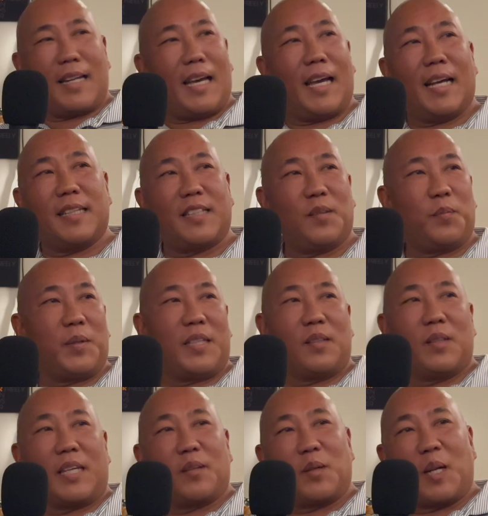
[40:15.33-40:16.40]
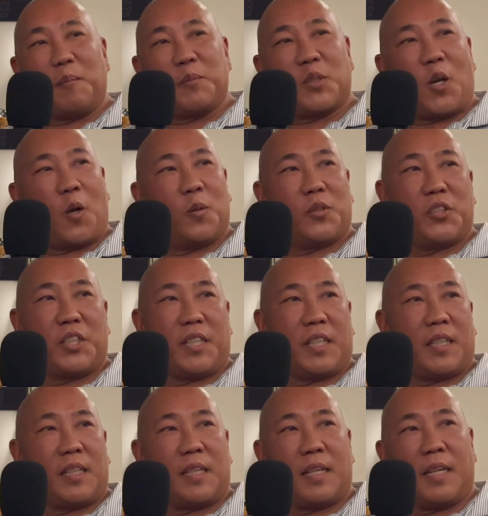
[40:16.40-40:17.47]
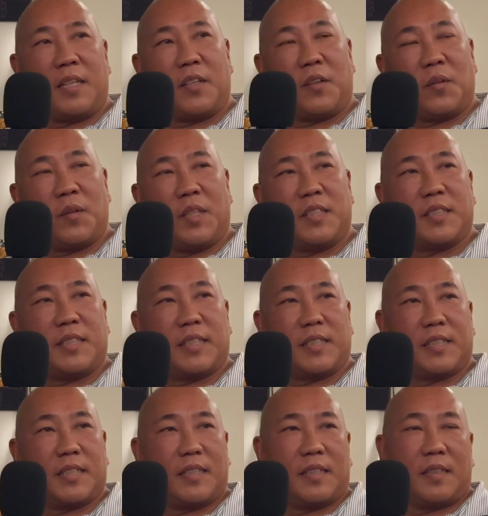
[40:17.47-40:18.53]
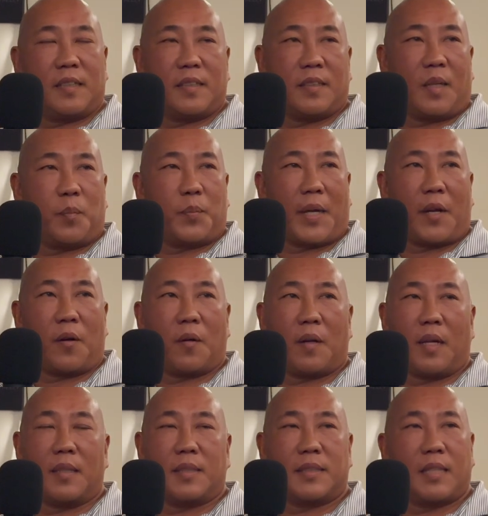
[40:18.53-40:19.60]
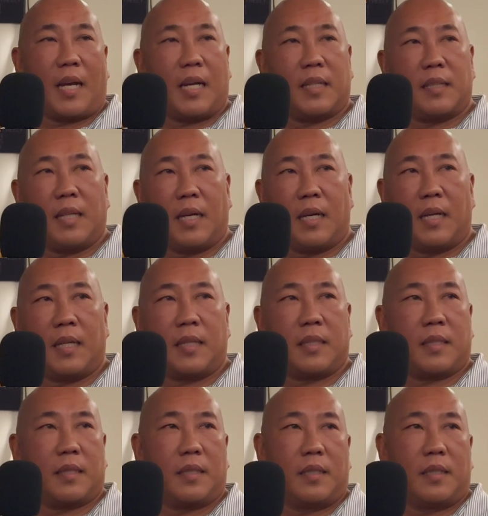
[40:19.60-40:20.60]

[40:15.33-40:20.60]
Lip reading: had to be like when I'm coaching and you're listening to a parent on the sideline